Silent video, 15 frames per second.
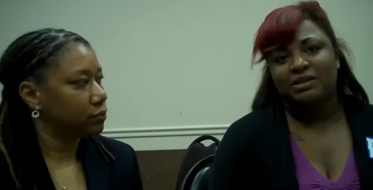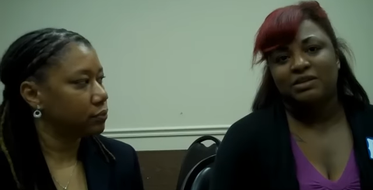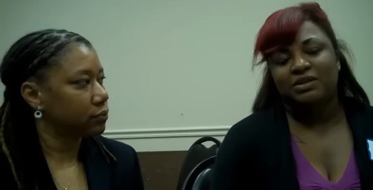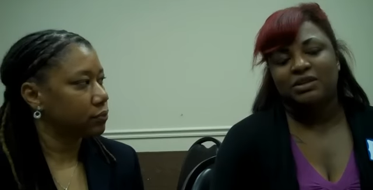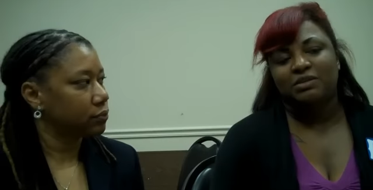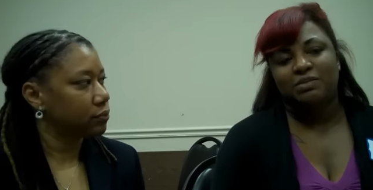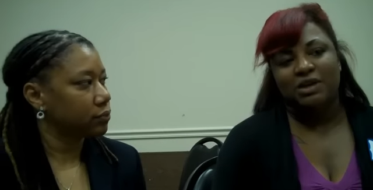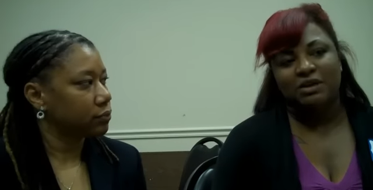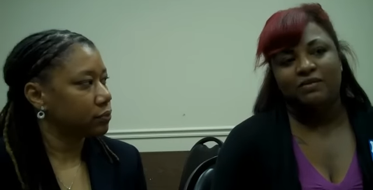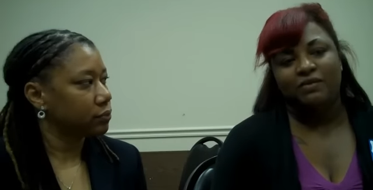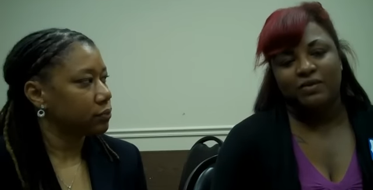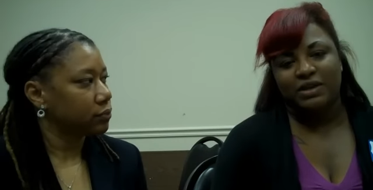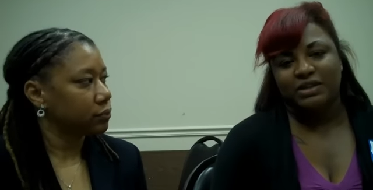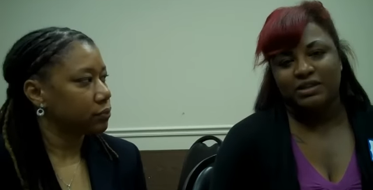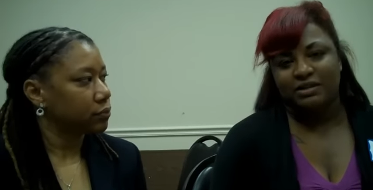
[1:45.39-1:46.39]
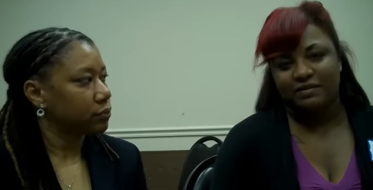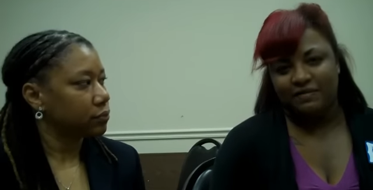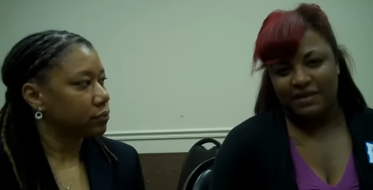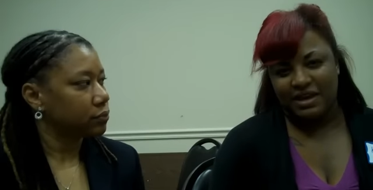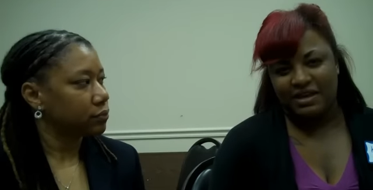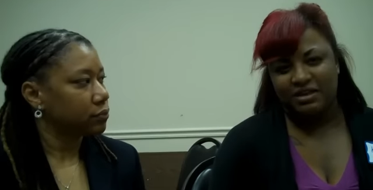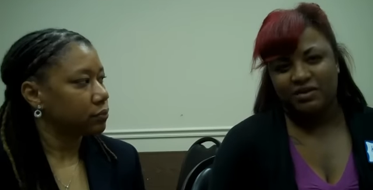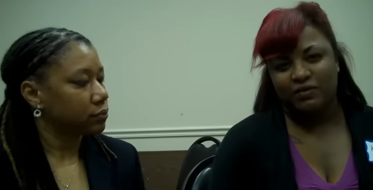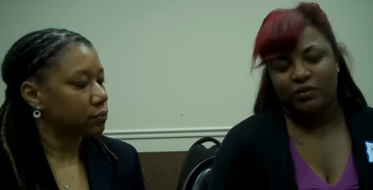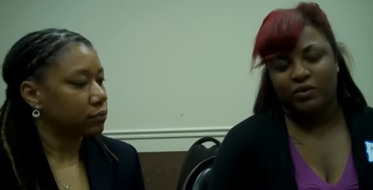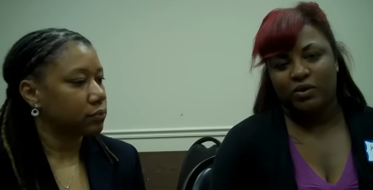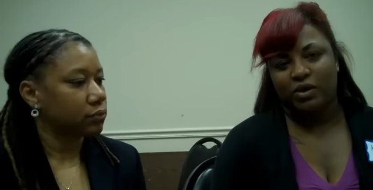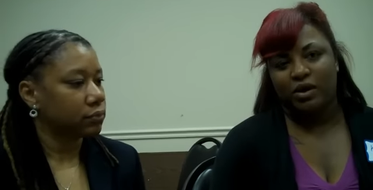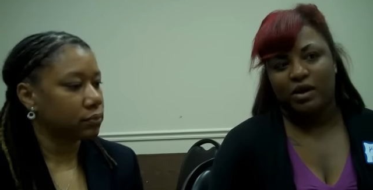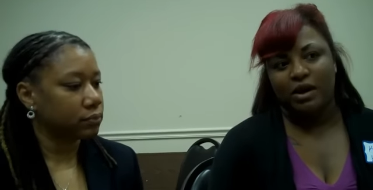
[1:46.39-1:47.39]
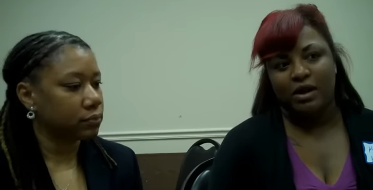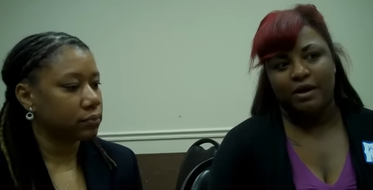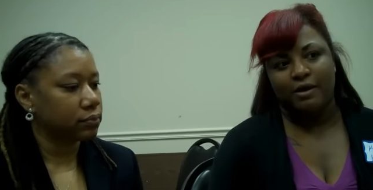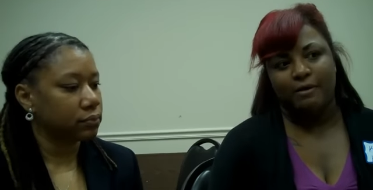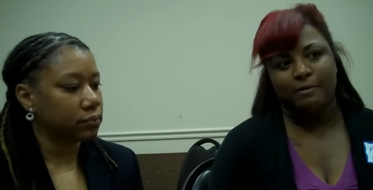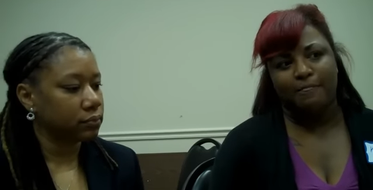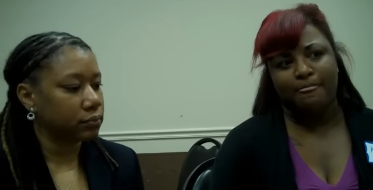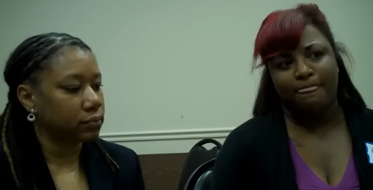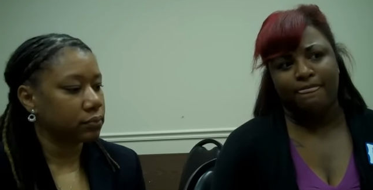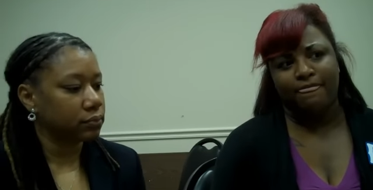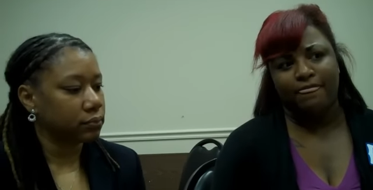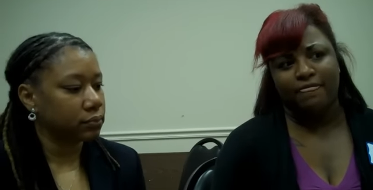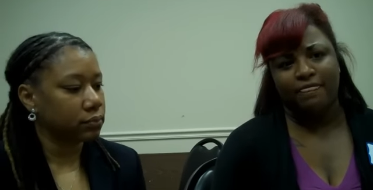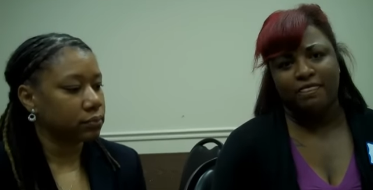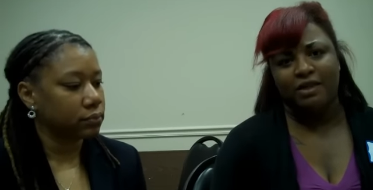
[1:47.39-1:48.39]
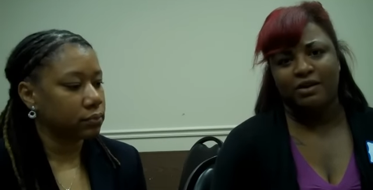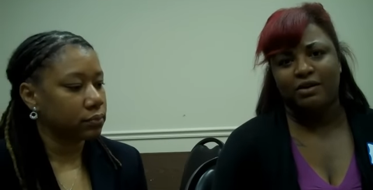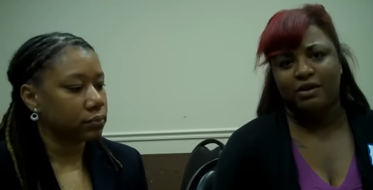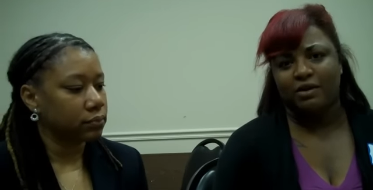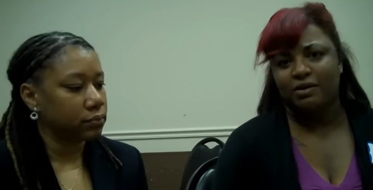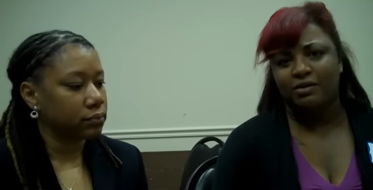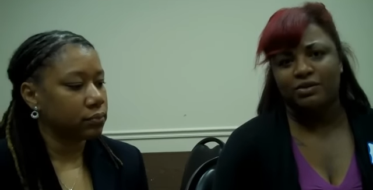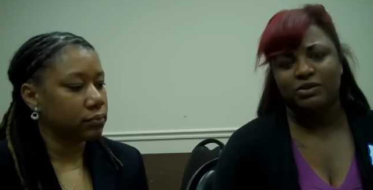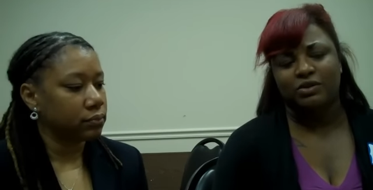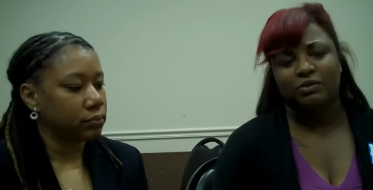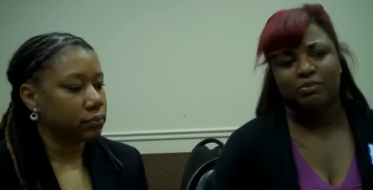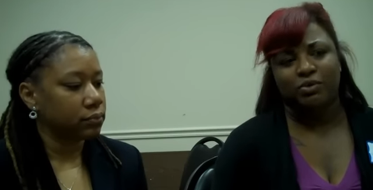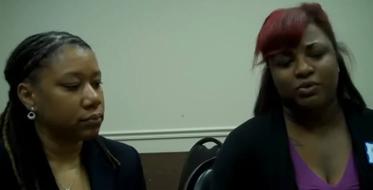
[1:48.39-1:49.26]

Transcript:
Speaker 1: So just being a voice and a face for um, the girls or